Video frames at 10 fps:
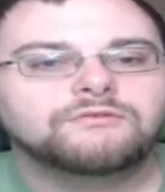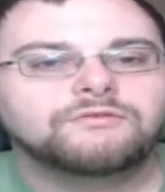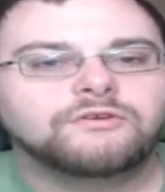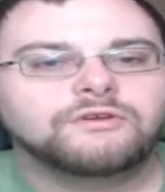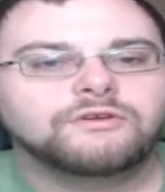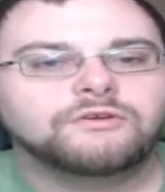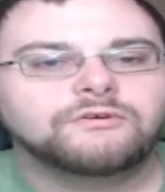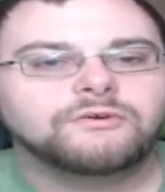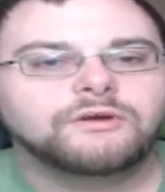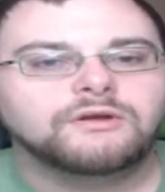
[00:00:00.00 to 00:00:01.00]
Chiyu,
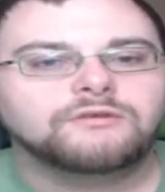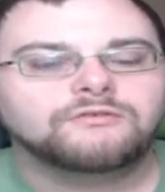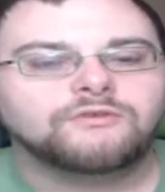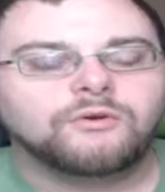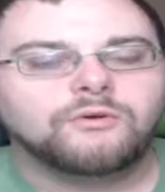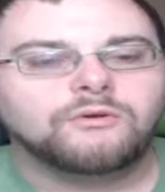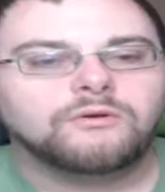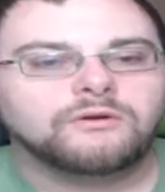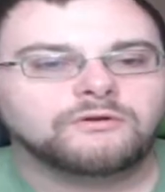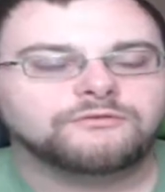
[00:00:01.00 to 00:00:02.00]
sword
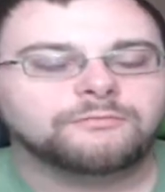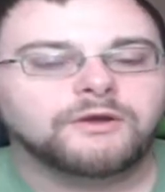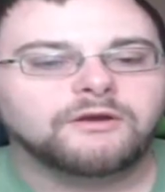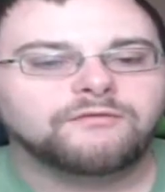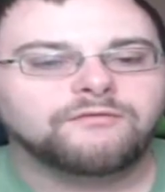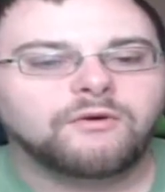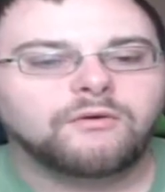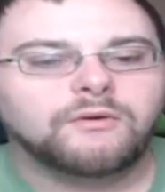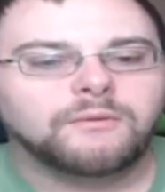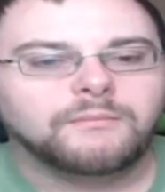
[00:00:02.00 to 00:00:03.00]
or spear
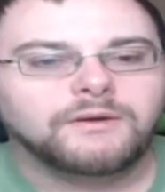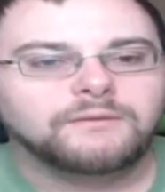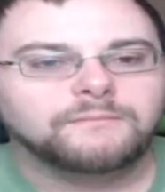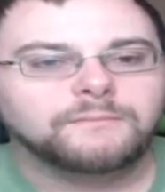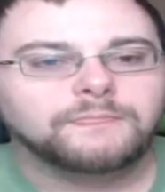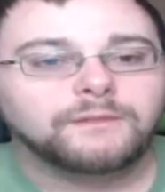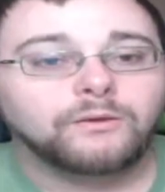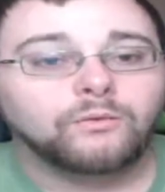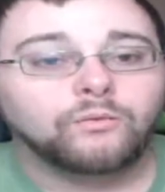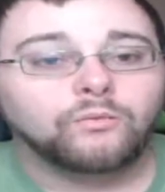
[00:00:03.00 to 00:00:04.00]
form.
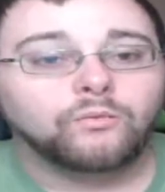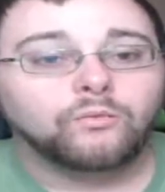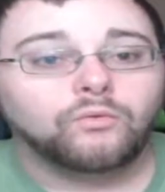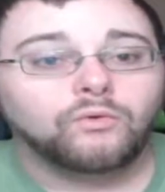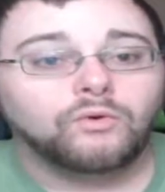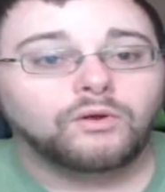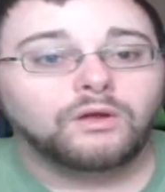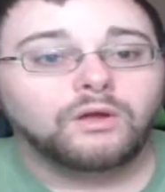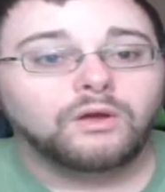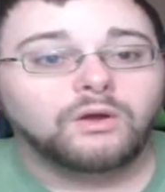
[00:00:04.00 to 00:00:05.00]
Oh.
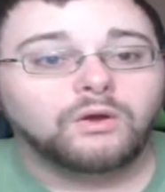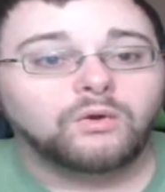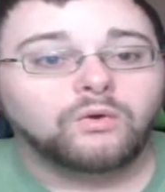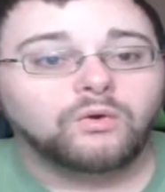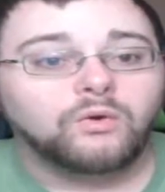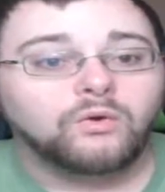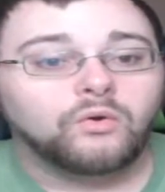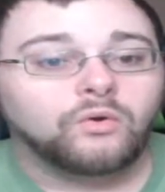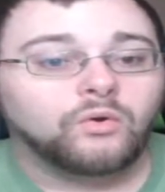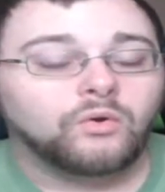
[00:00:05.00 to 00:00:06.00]
Oh,
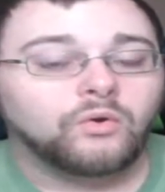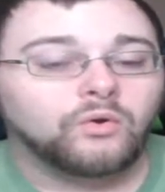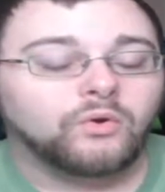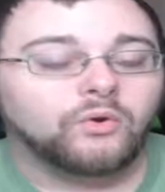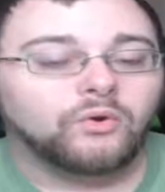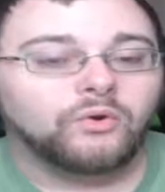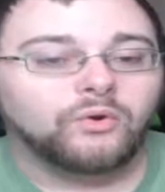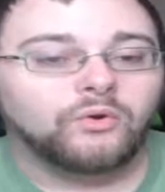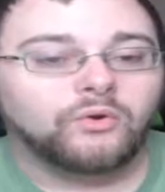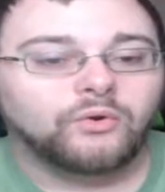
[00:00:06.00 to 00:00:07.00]
ho, ho, ho,
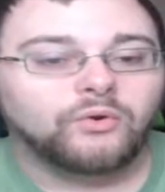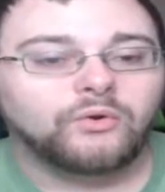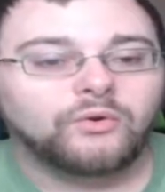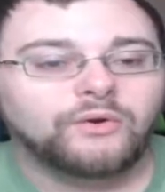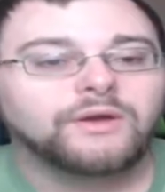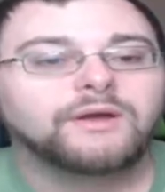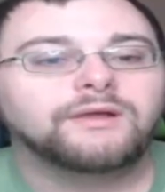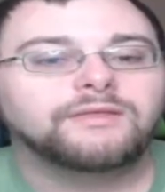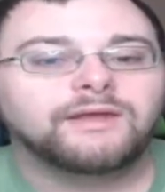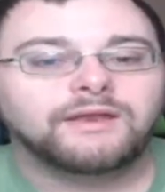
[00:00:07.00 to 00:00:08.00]
ho, ho.
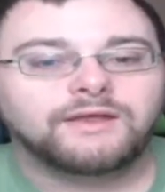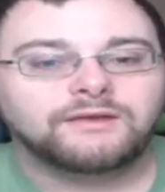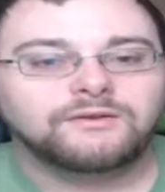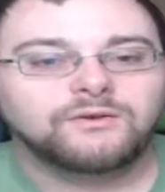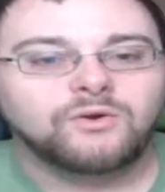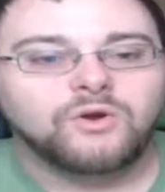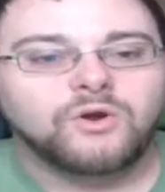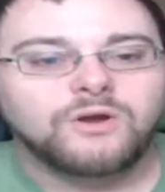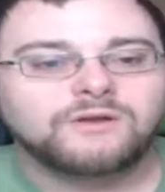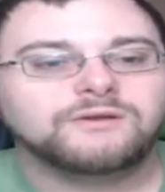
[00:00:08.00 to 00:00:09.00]
That had to
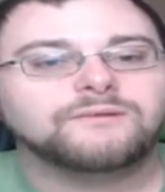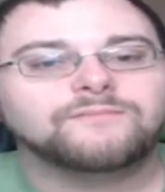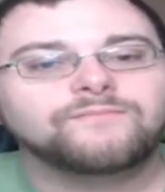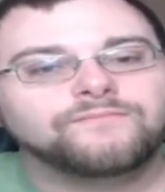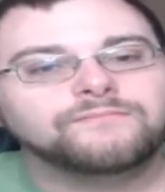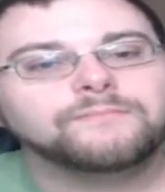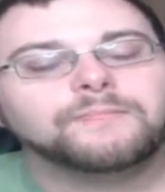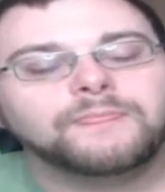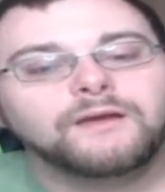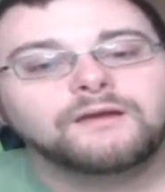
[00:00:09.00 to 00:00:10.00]
hurt.
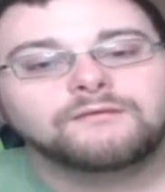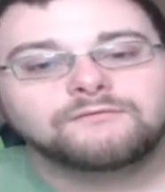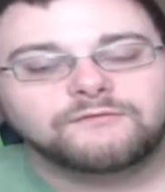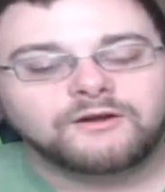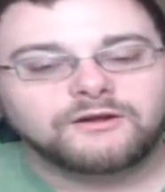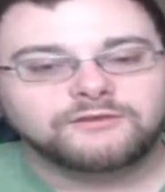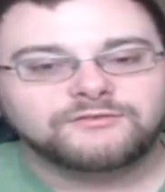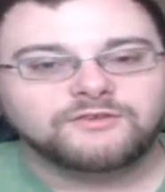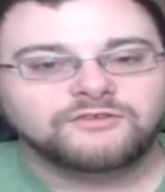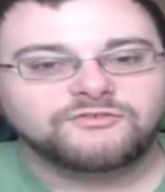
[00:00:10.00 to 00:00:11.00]
Fucking
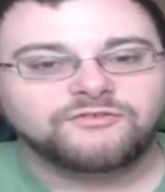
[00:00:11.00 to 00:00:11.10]
sent you